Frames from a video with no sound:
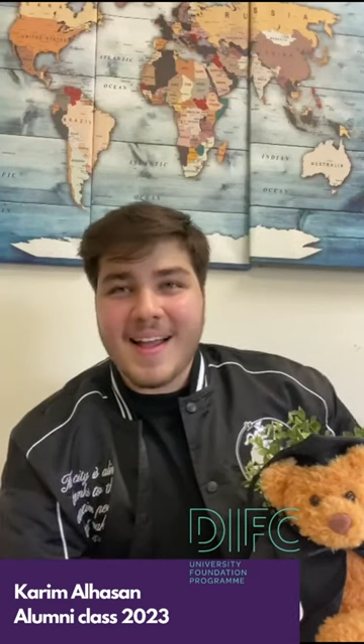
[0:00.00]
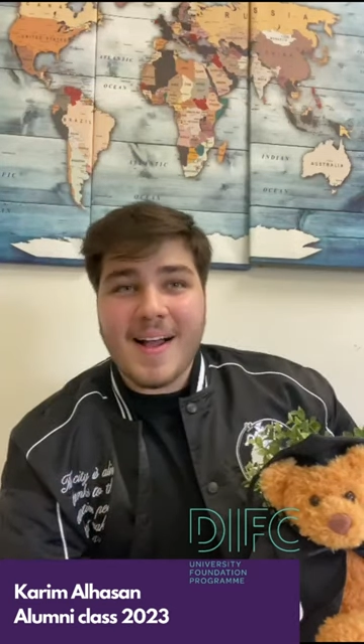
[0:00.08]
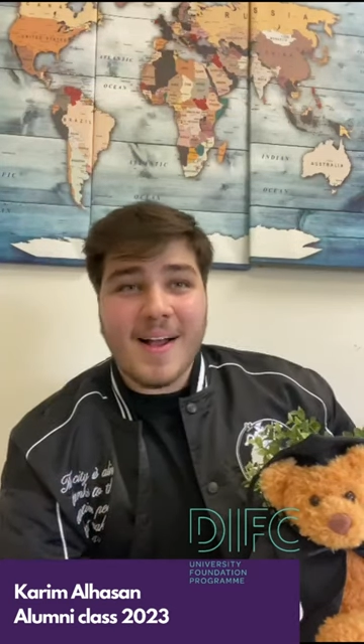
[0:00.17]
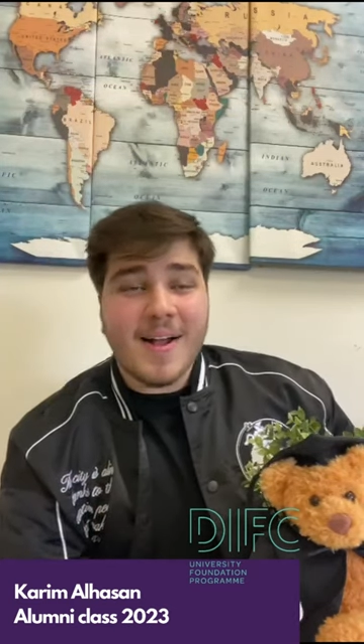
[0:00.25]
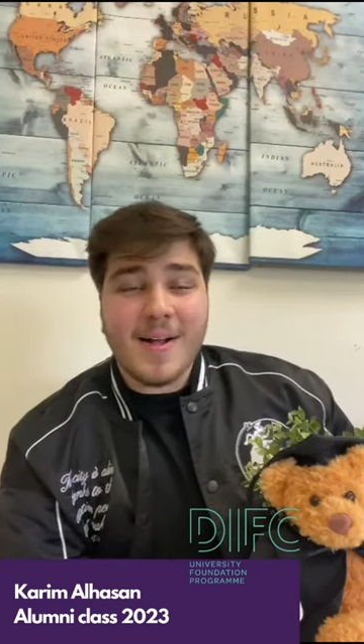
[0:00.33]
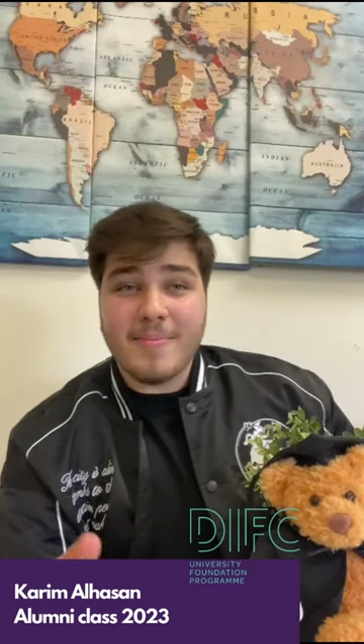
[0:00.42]

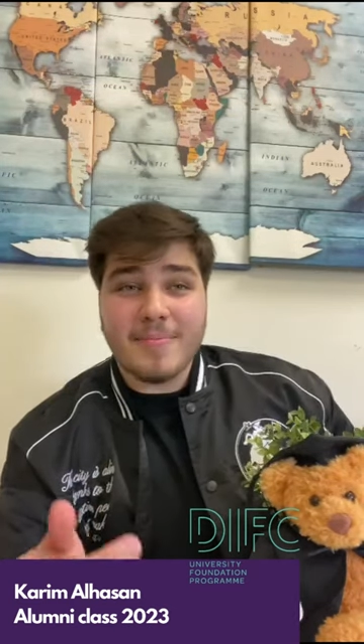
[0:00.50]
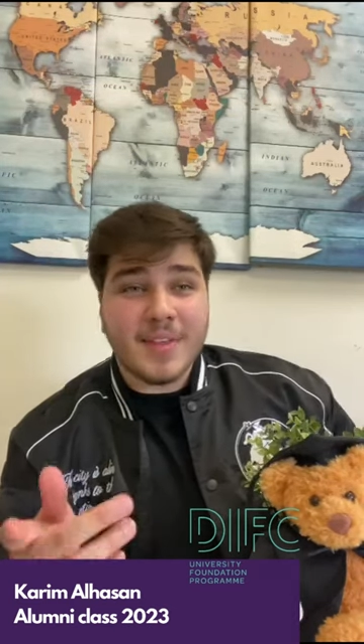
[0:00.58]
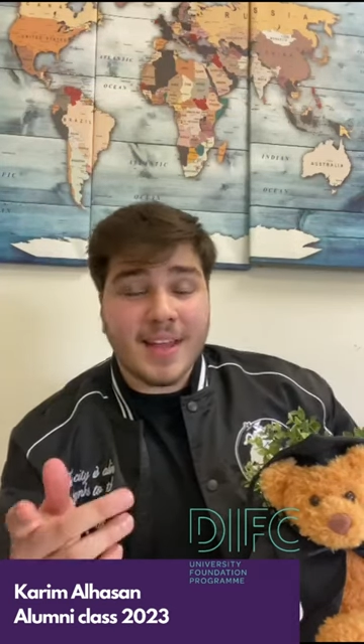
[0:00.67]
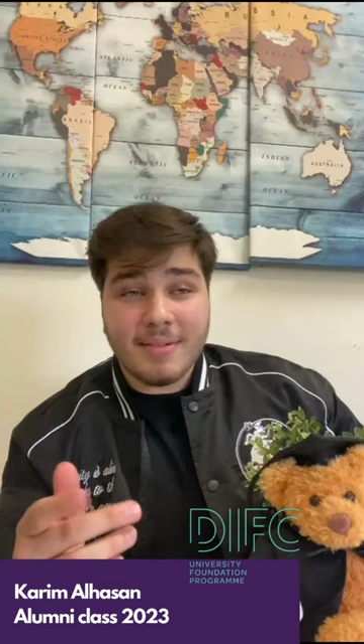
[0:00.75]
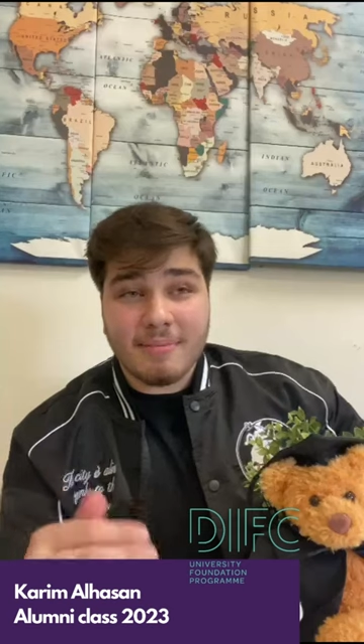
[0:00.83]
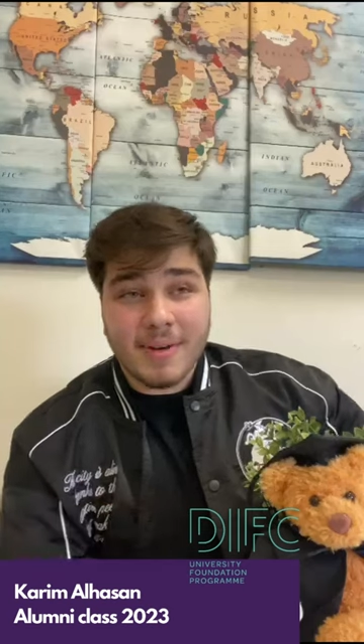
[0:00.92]

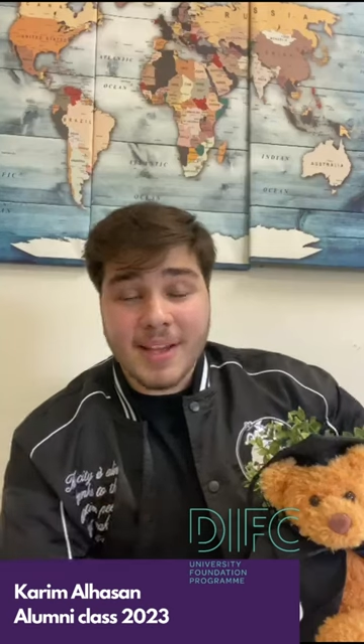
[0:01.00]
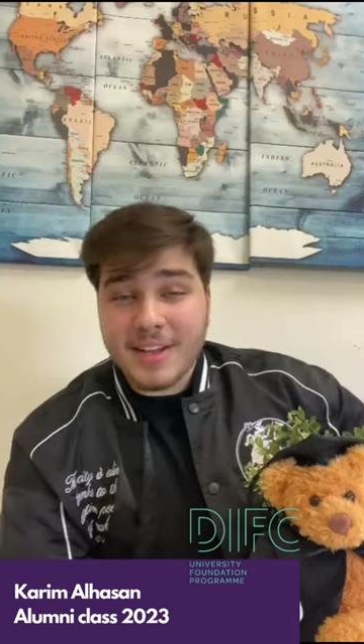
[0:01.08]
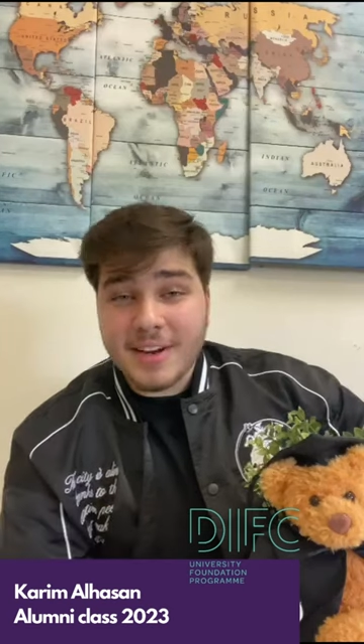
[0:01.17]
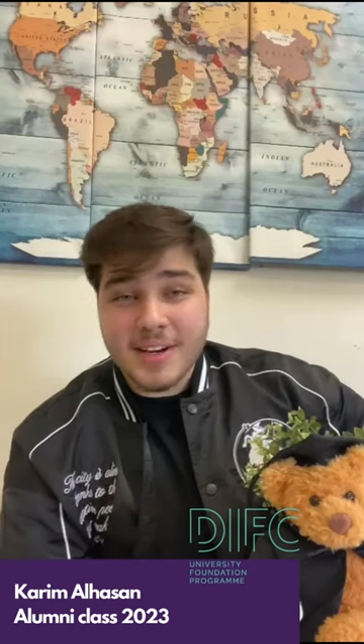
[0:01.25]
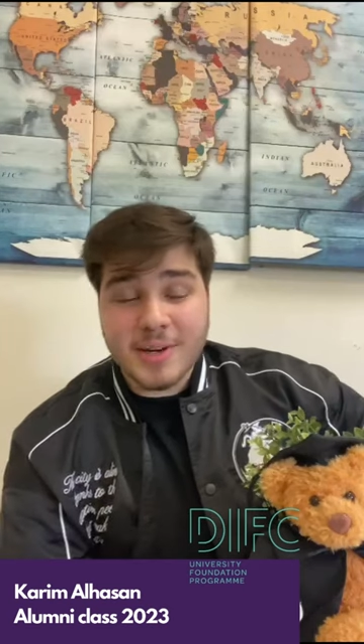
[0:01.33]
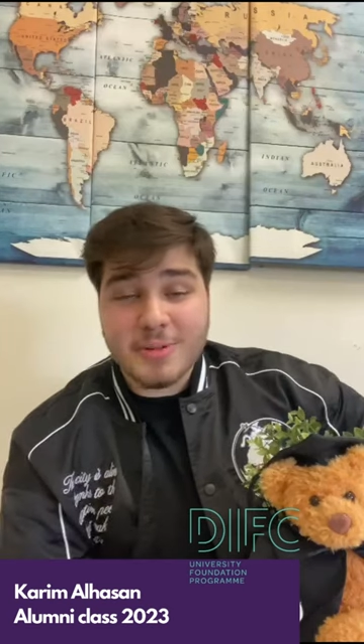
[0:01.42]
My
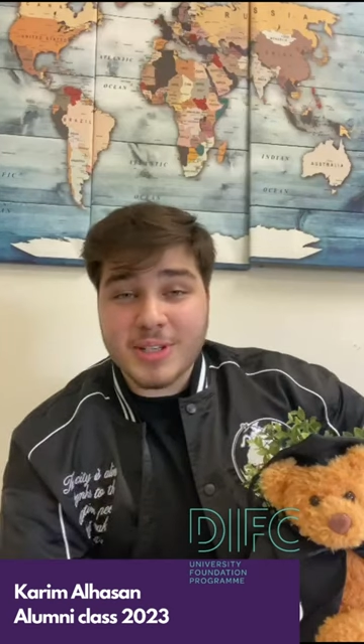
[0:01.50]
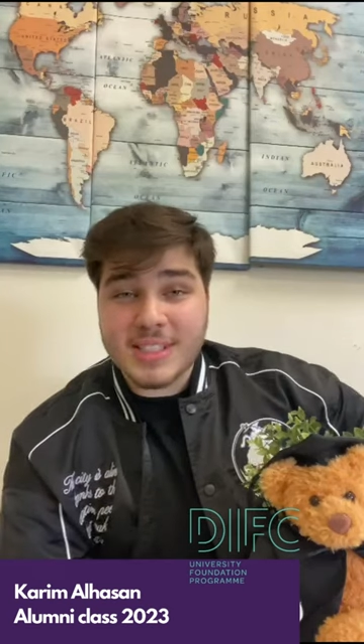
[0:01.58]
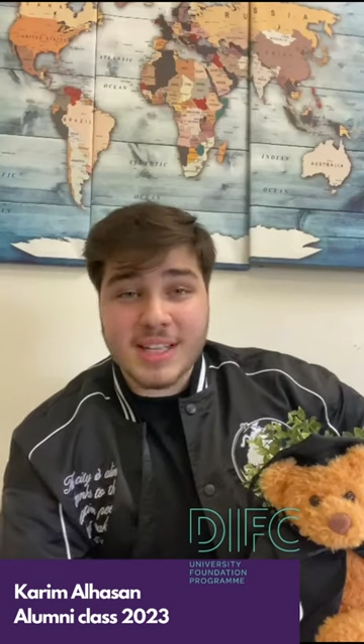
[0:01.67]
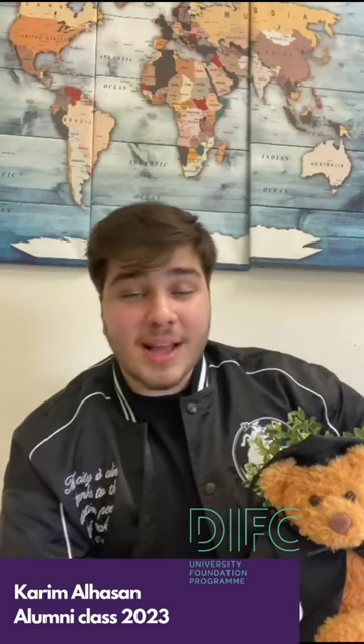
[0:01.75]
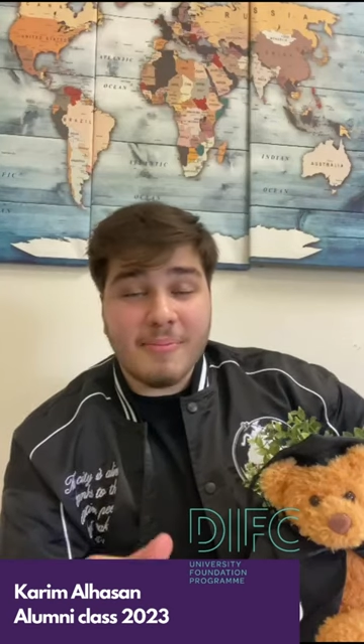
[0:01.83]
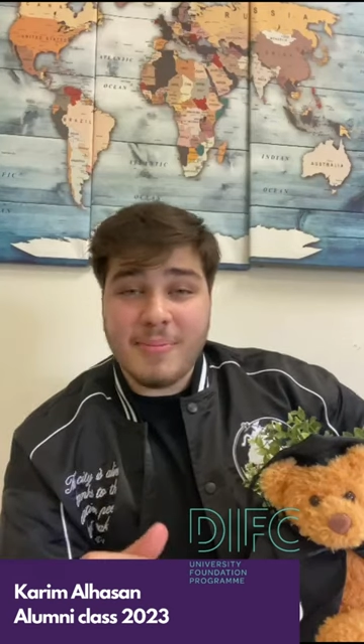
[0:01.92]
year here
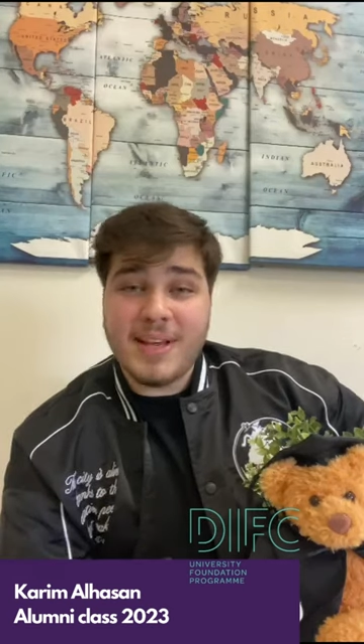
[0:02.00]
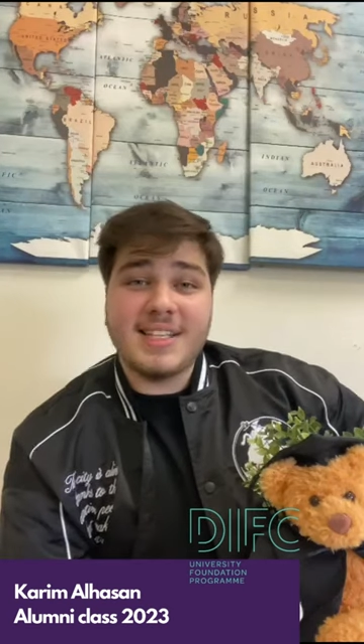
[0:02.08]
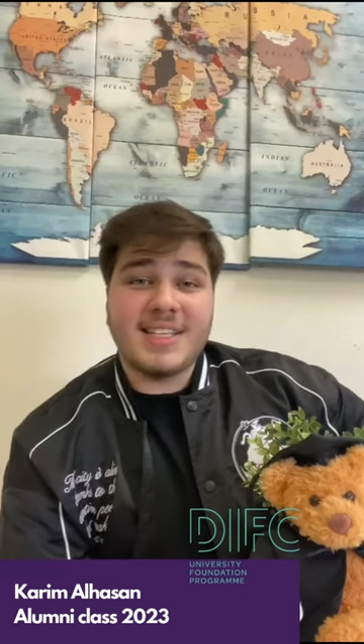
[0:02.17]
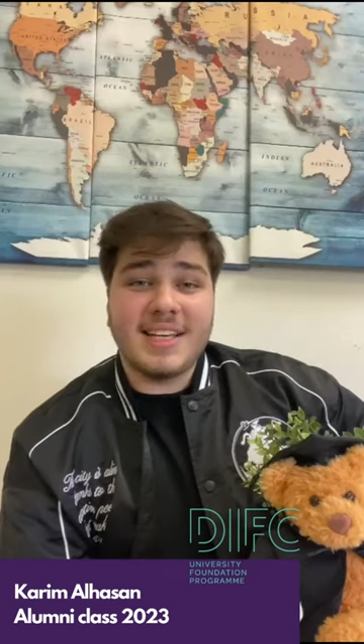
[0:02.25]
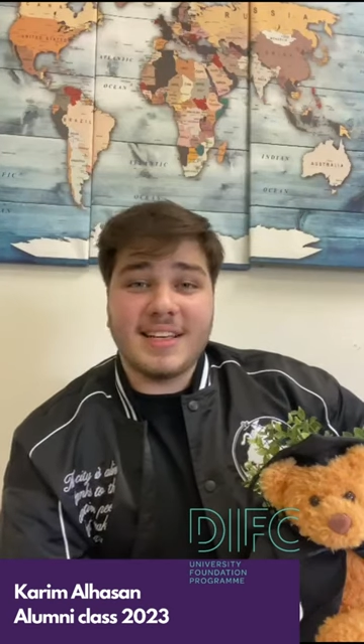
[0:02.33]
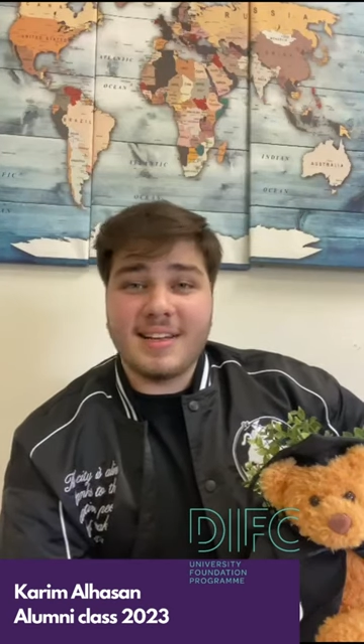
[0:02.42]
was
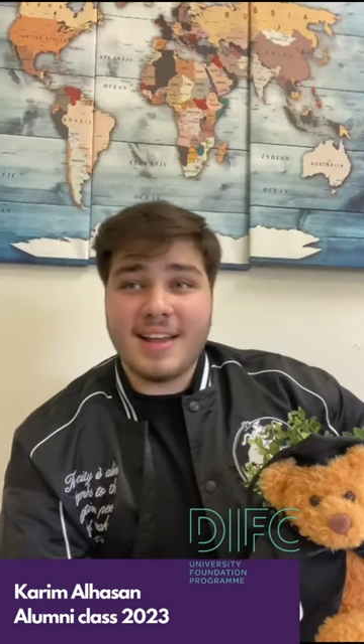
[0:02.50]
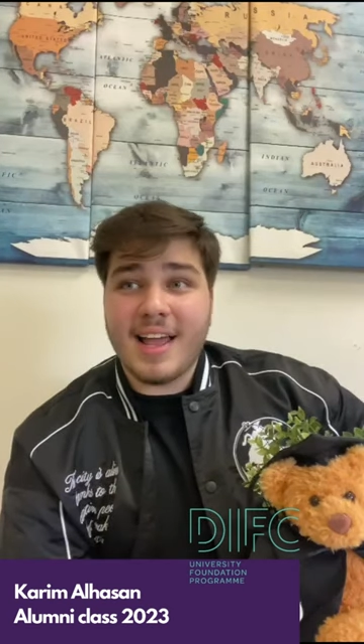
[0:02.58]
amazing,